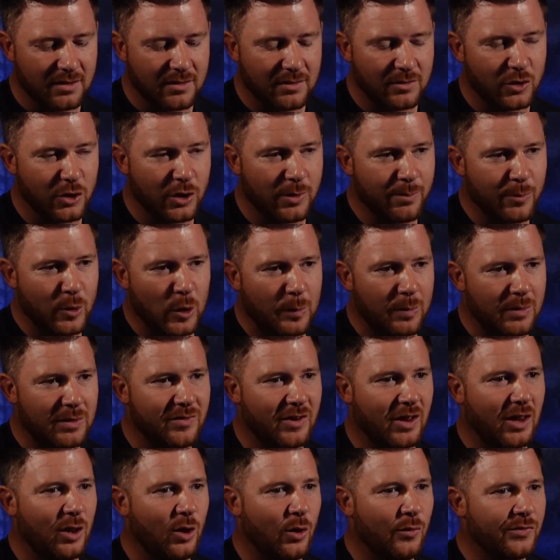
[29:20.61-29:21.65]
you're in property for
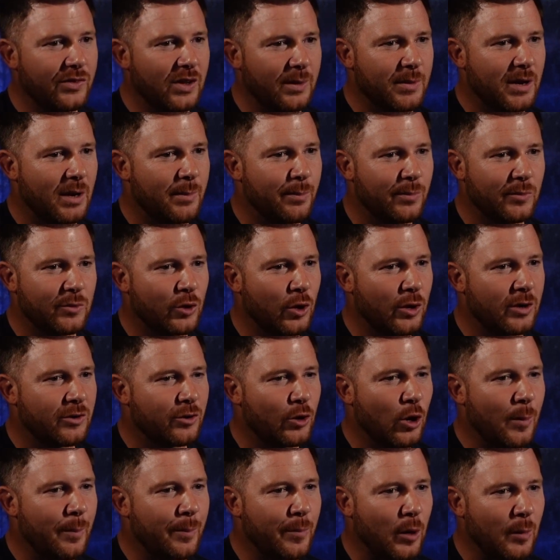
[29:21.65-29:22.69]
a long term. You're not
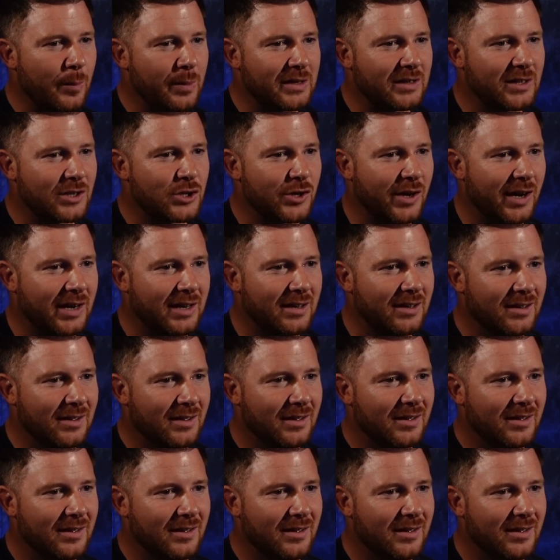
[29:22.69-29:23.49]
in property to try and